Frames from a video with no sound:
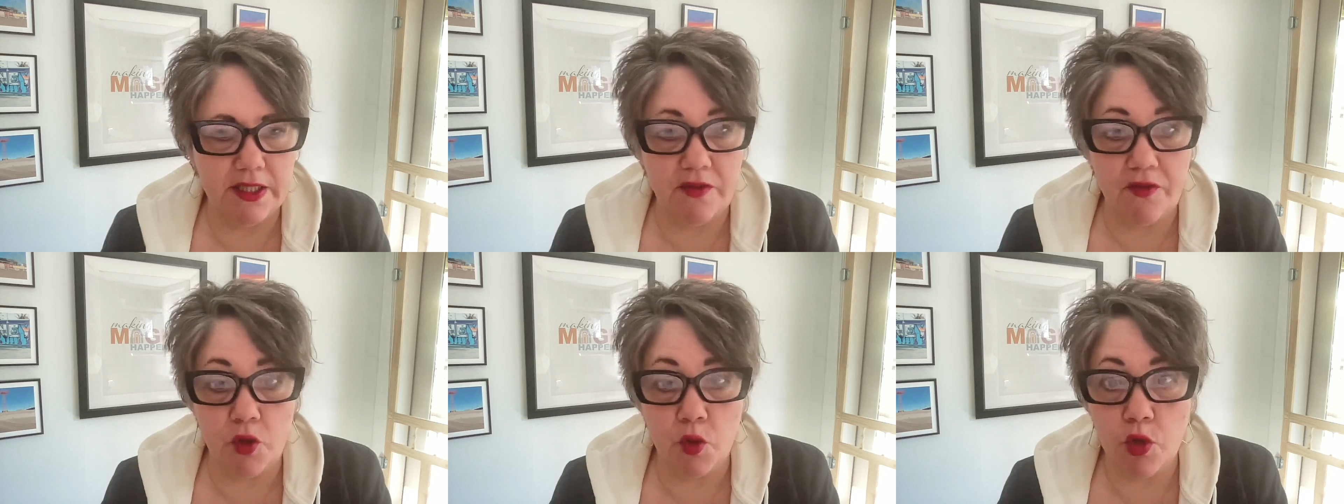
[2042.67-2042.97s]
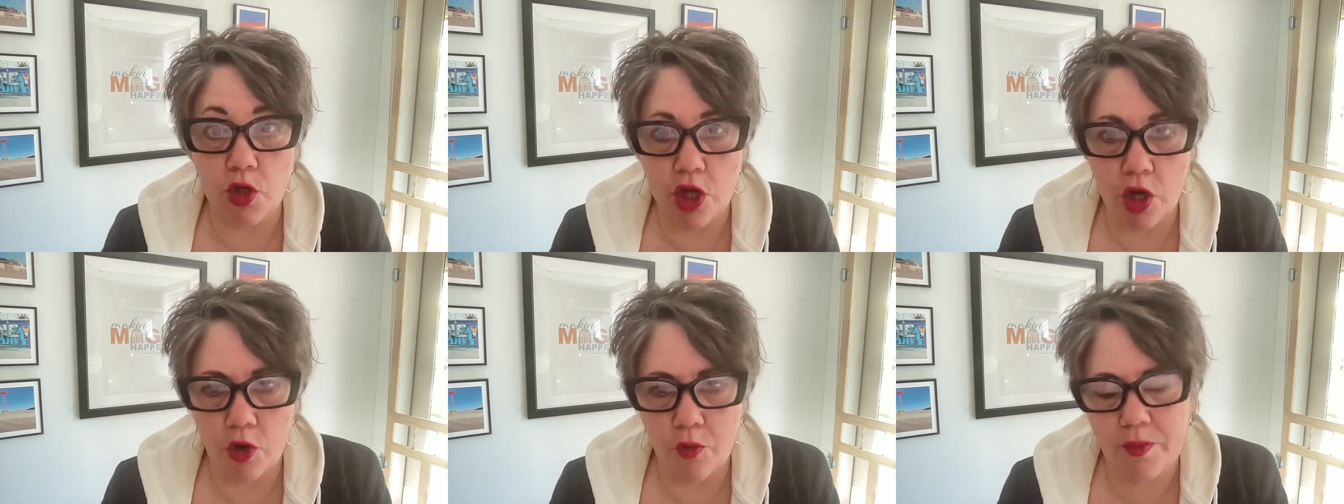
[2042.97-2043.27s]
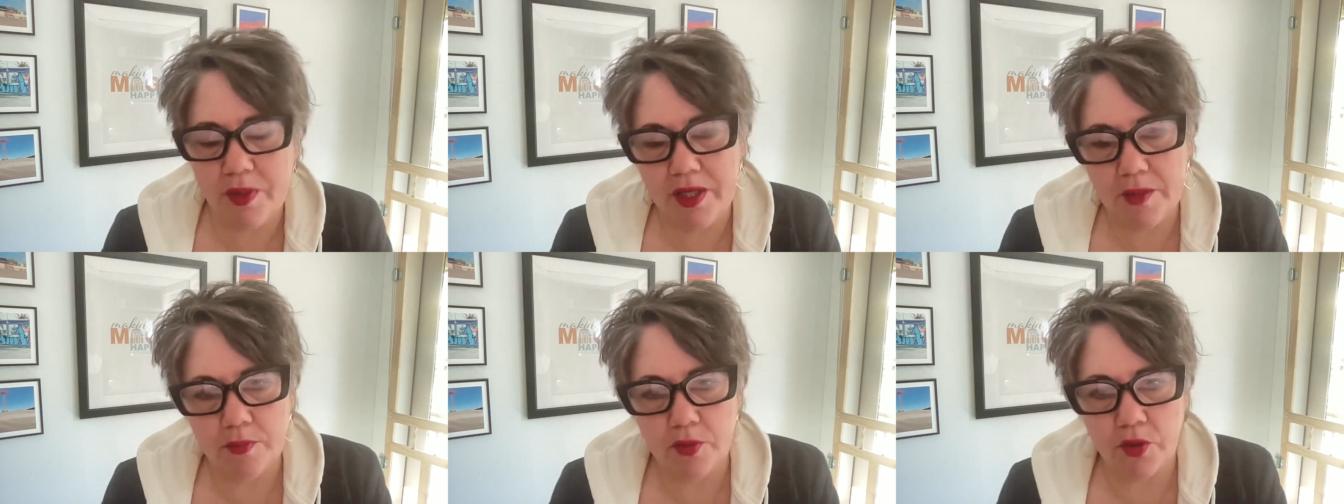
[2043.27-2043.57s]
if you know
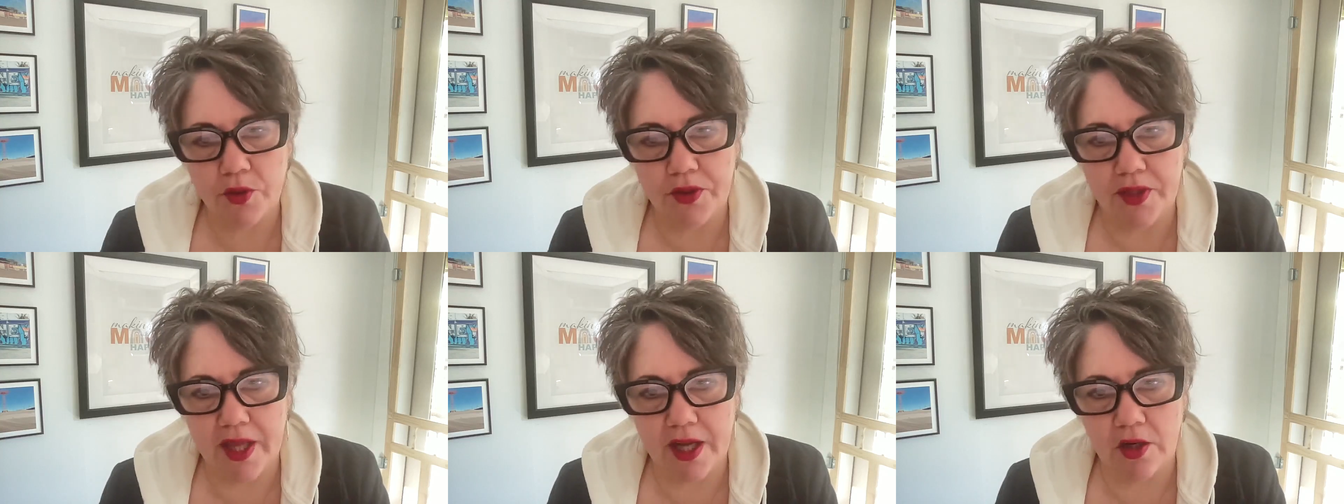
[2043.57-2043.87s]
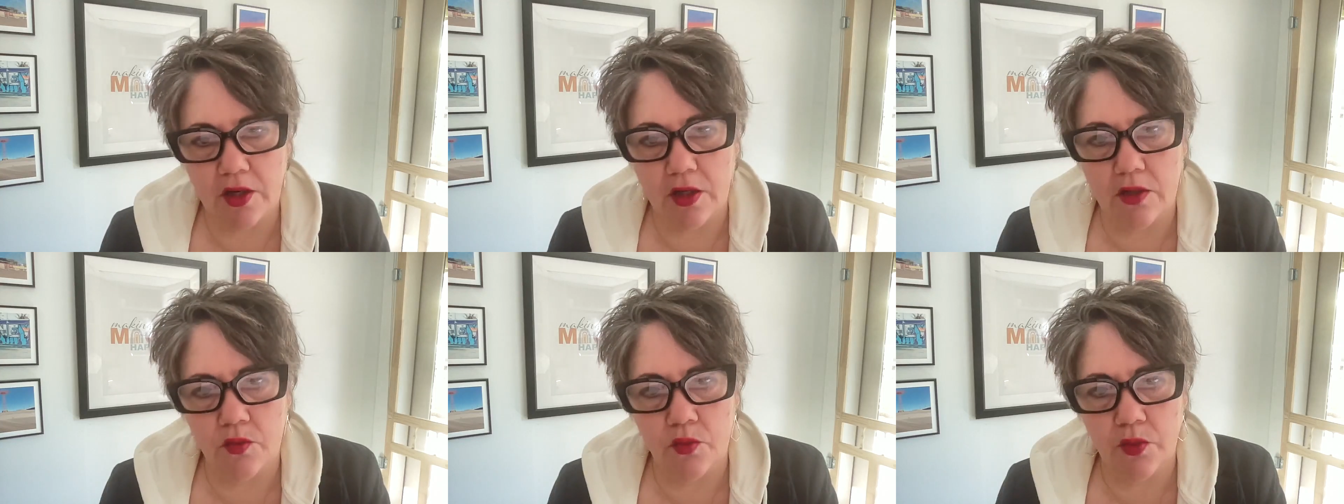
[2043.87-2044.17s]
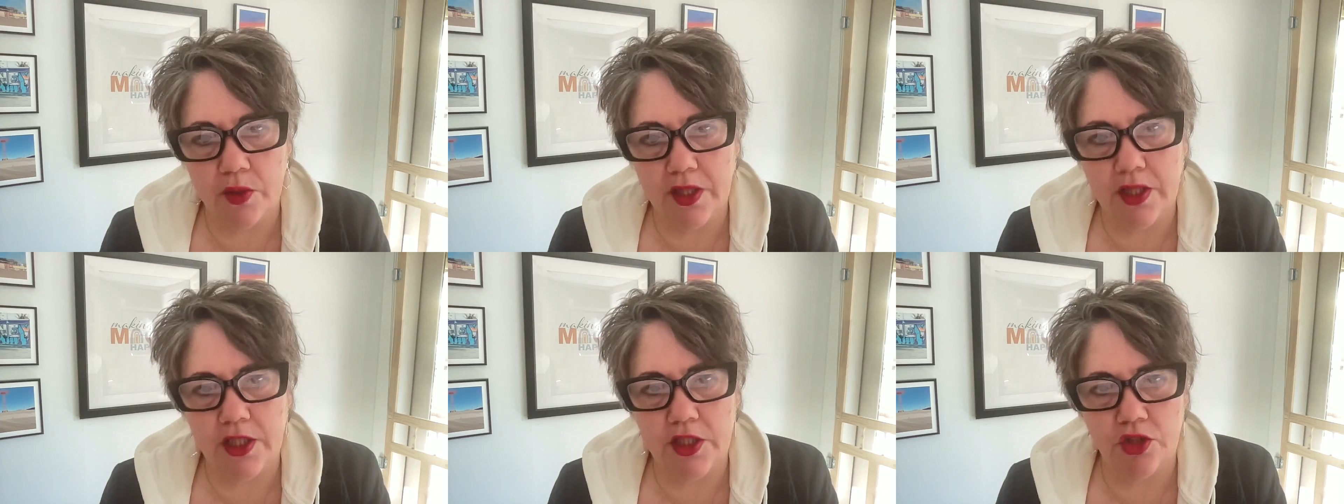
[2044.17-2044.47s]
people that are
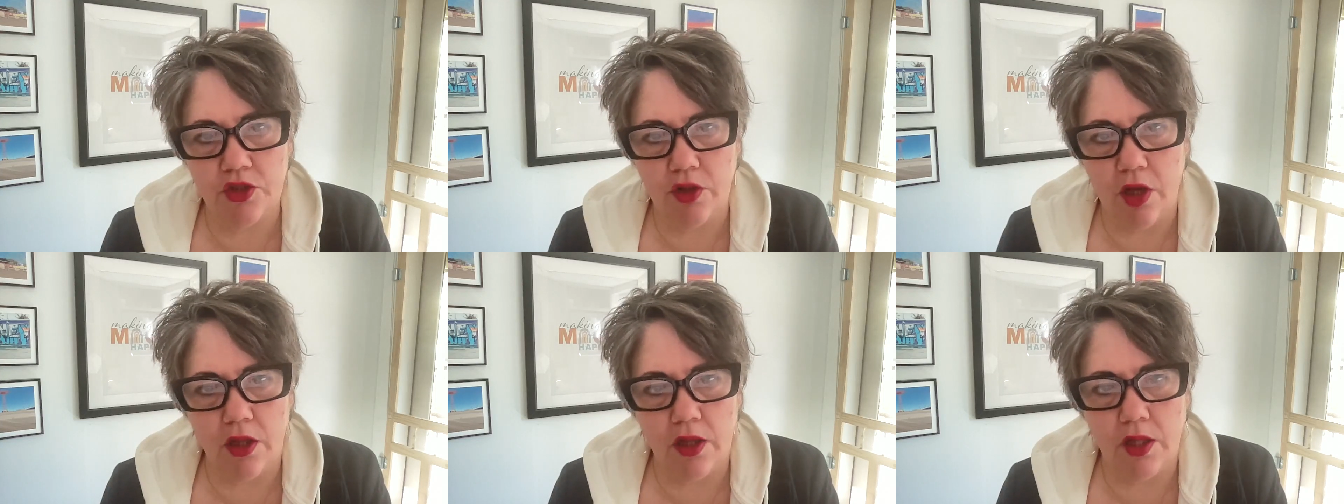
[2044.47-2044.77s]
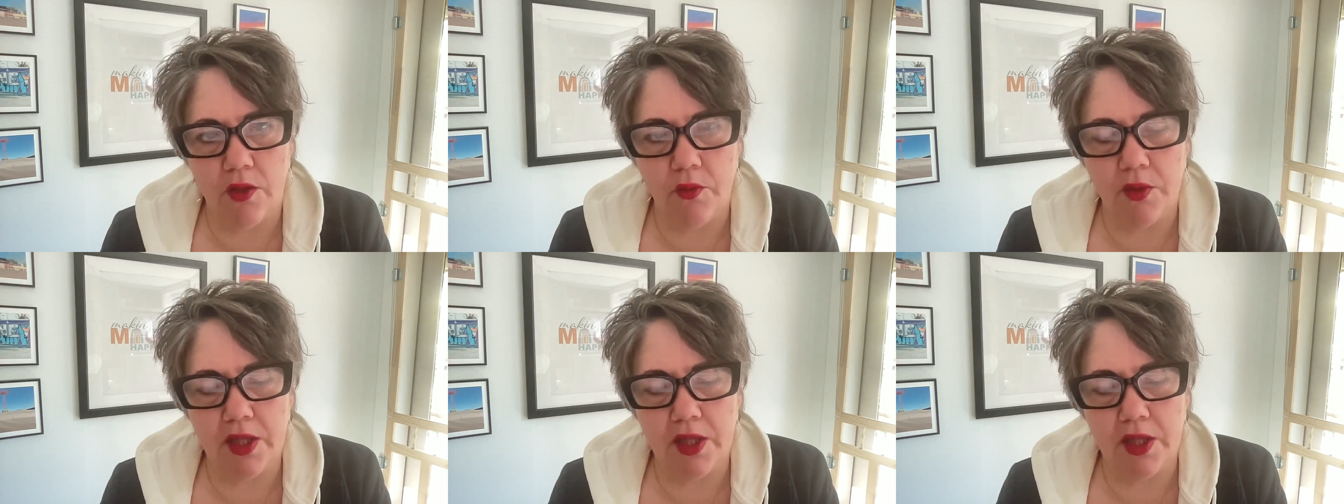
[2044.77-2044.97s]
really struggling